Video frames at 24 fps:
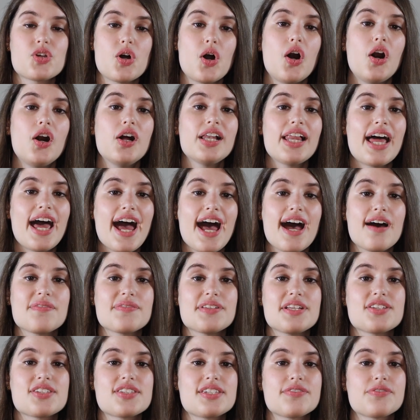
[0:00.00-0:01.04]
all have
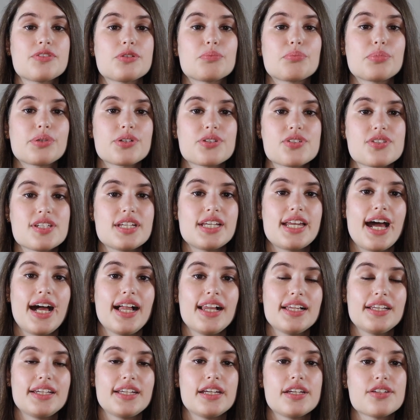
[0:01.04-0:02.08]
these different
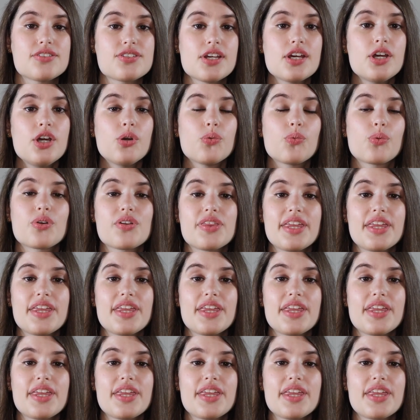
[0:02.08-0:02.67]
personalities where